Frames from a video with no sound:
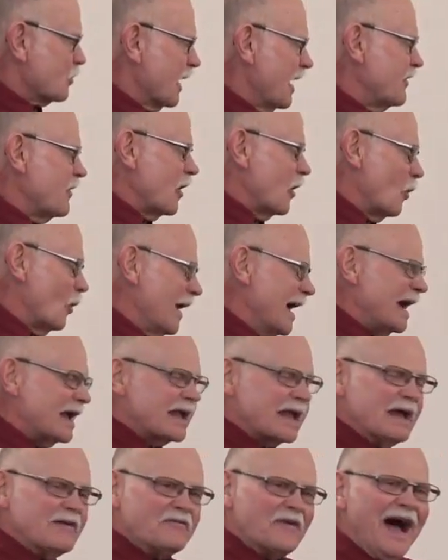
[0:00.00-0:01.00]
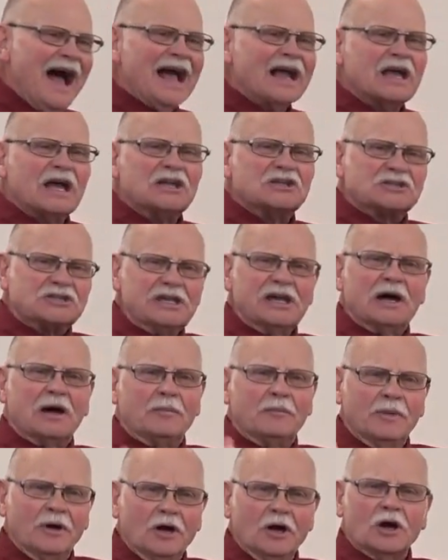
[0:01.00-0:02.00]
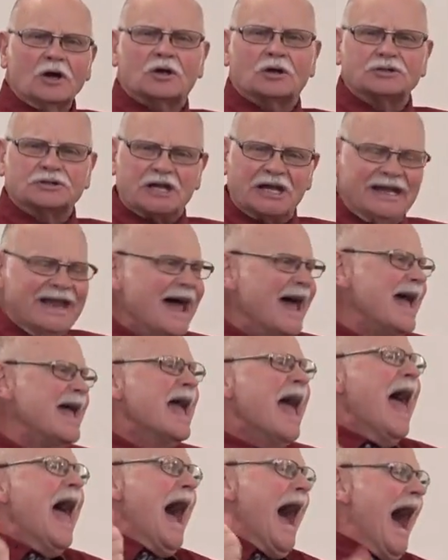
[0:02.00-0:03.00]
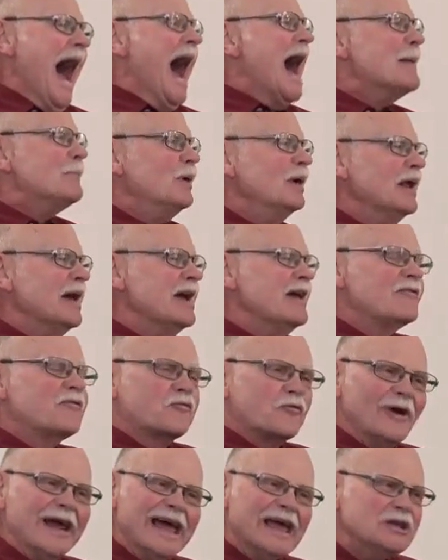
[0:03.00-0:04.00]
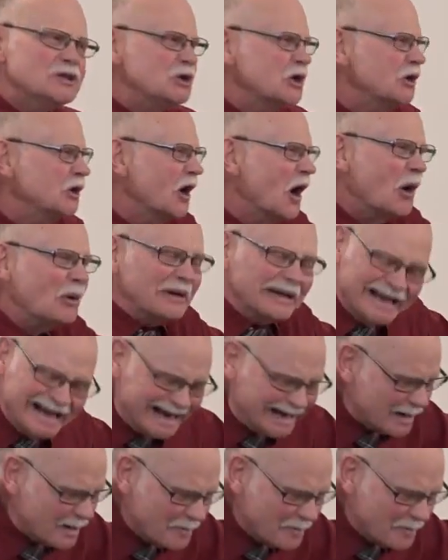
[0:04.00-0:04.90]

Brother Wick, if I could see a miracle today, I believe. Friend, you don't need